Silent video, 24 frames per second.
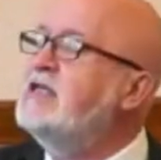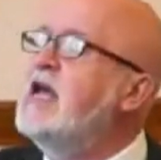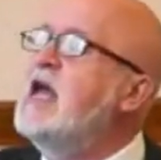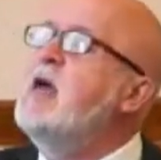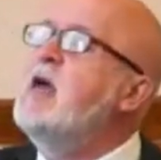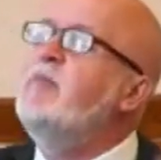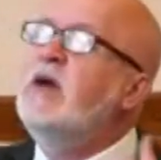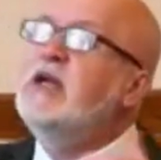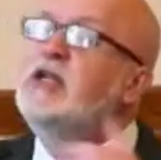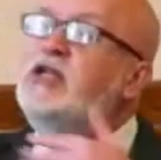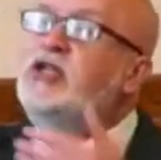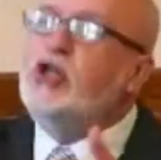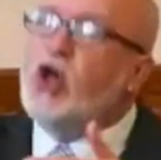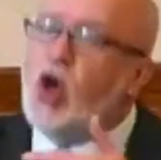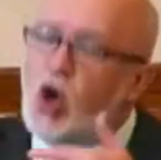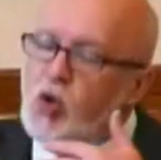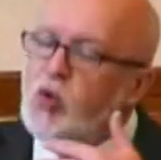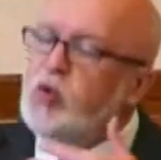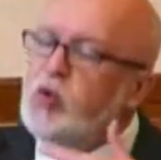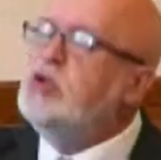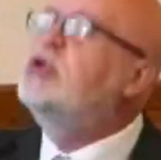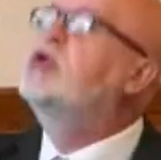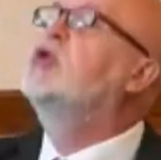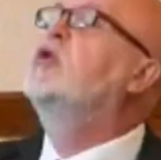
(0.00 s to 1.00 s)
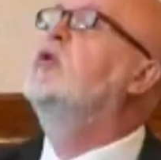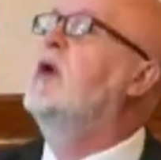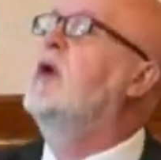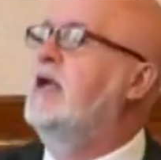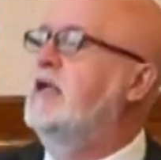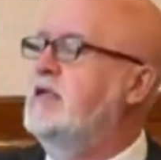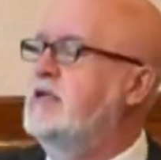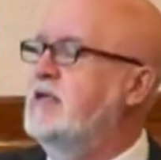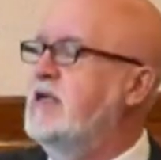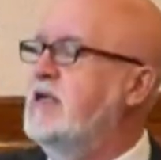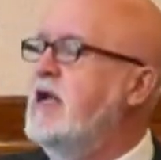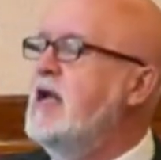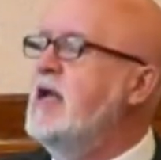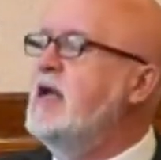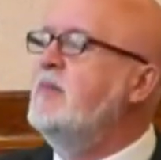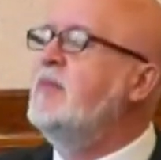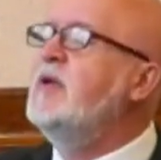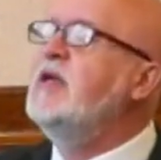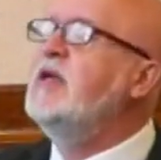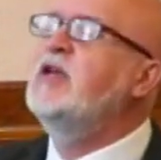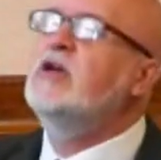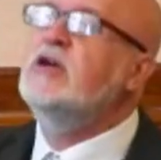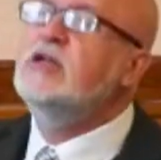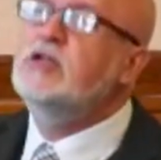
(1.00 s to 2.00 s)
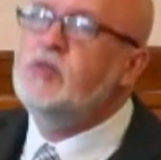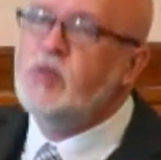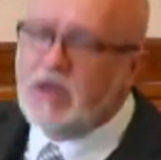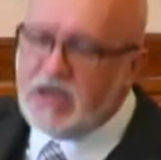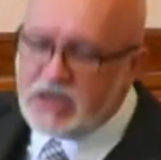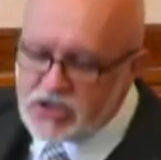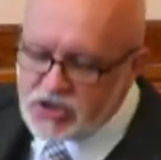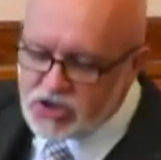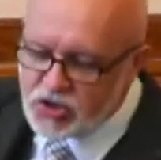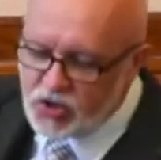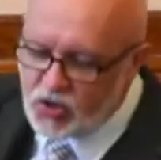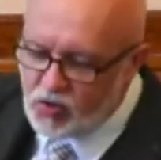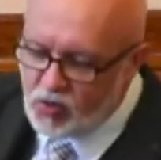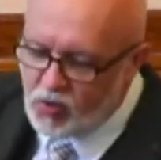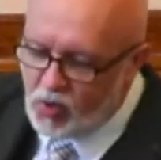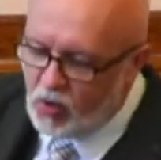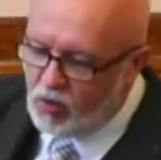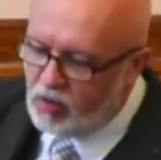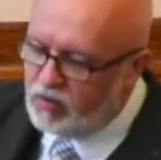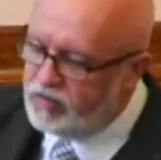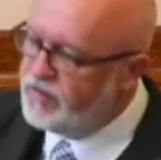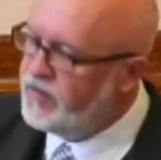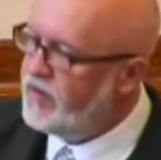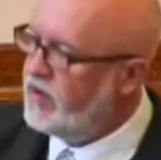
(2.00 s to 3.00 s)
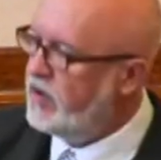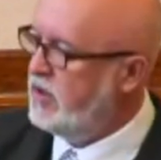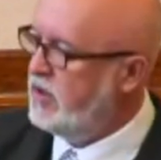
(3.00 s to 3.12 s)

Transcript: but don't do it because we are so awful.